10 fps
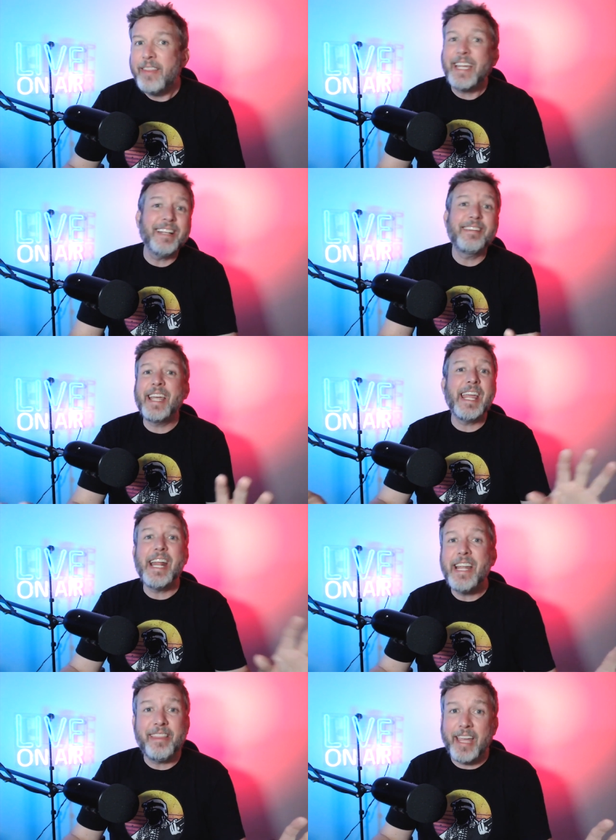they can say
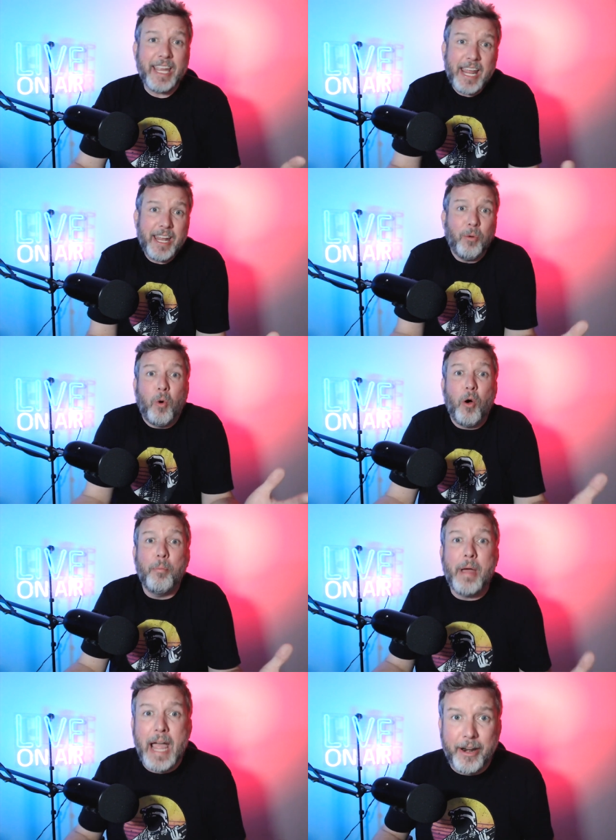anything and it
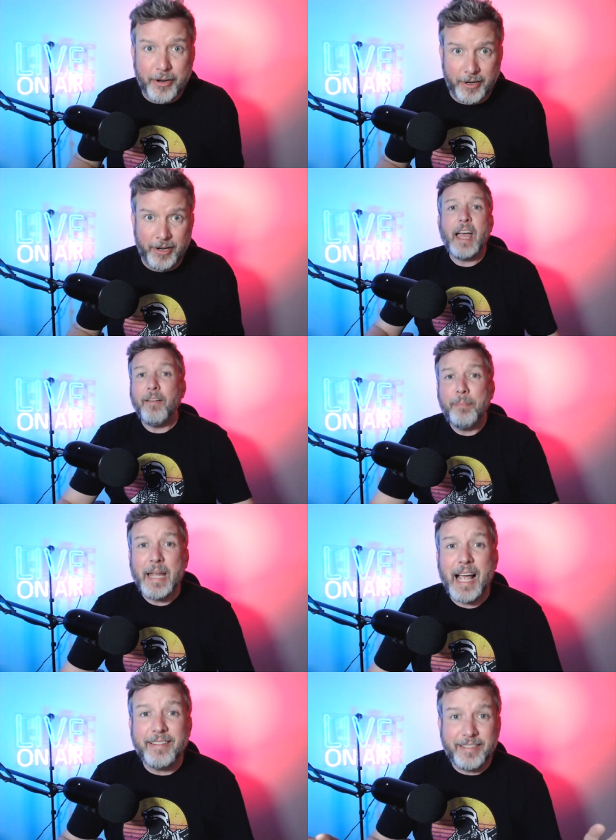won't matter. The
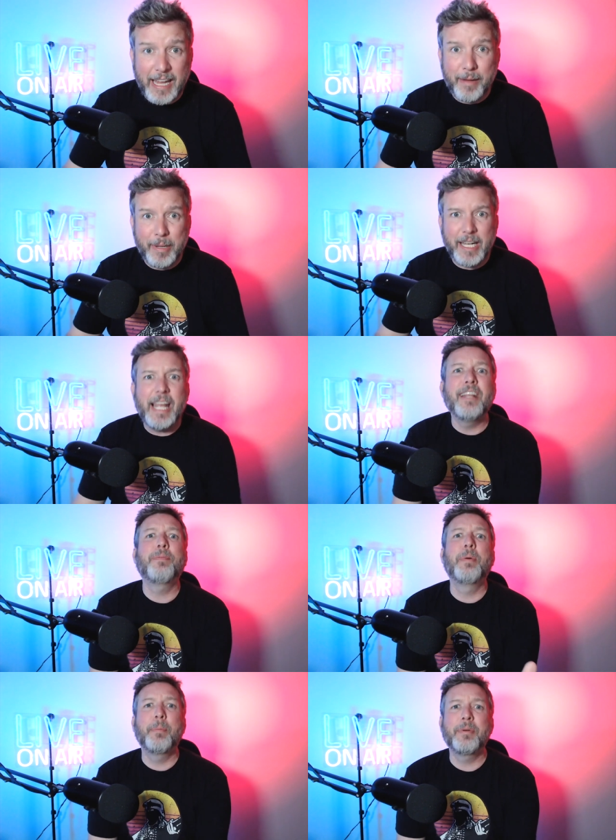FBI's statement
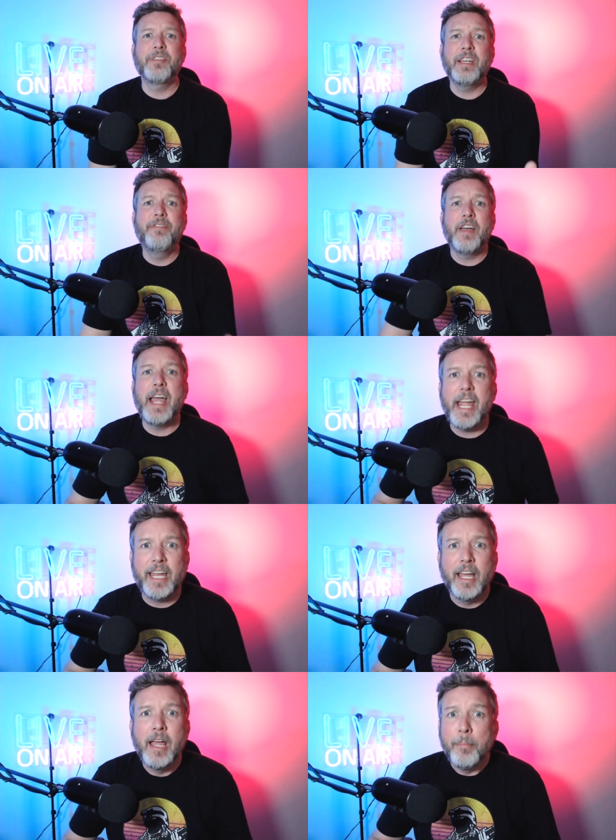is purposely
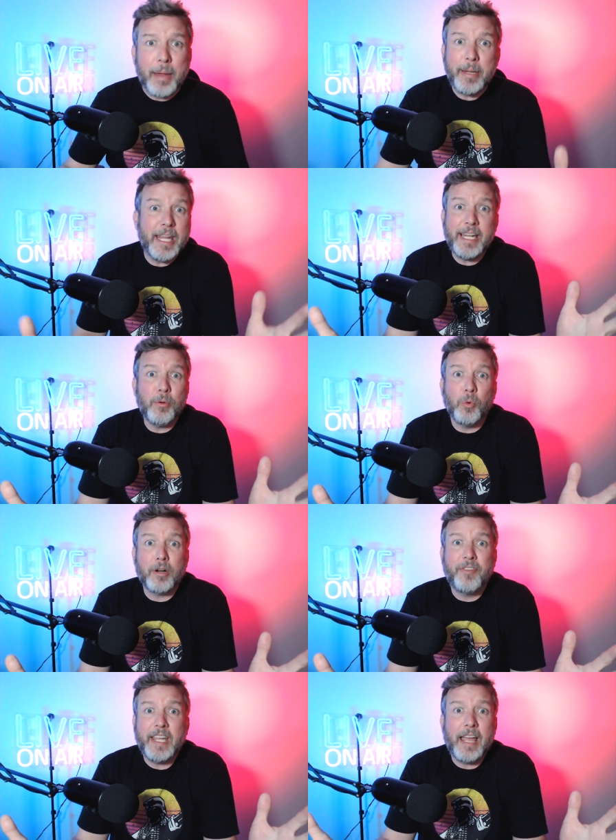vague. Maybe he didn't
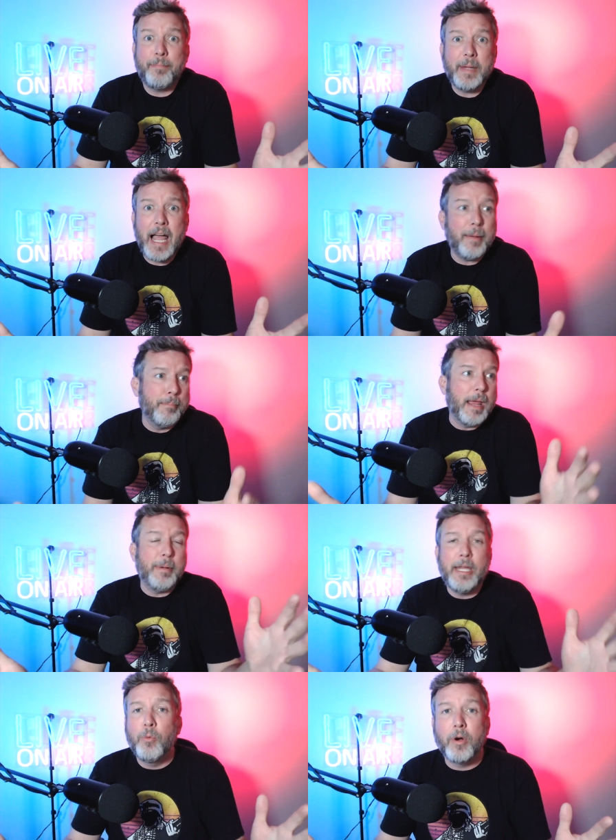work for the FBI,
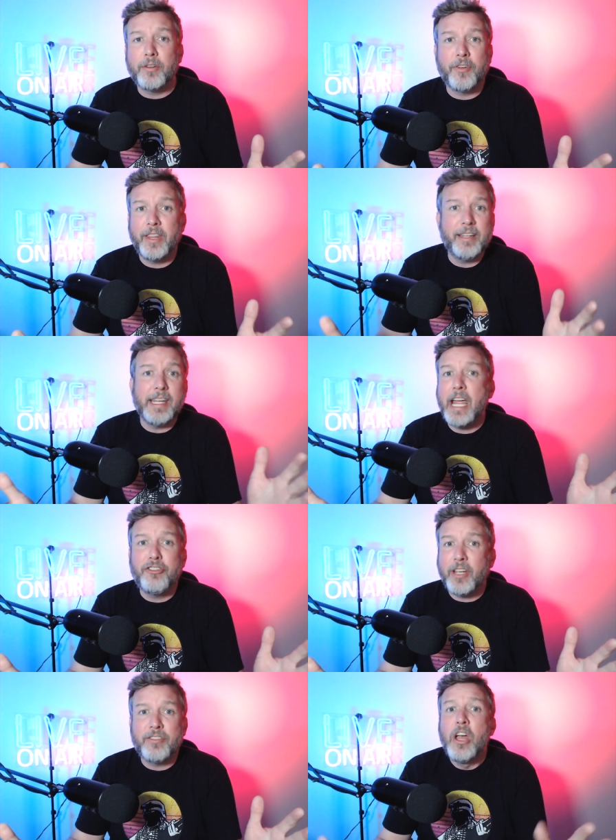maybe he worked for the
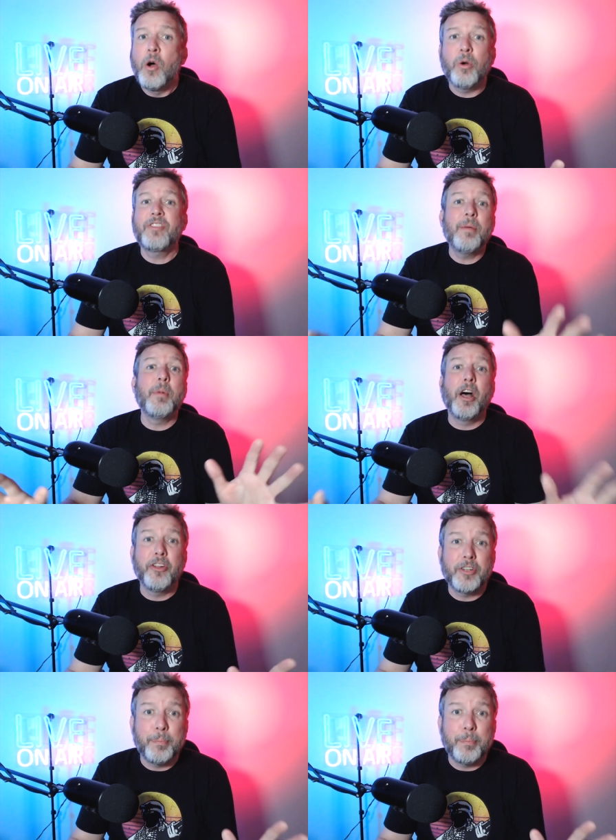DHS or some other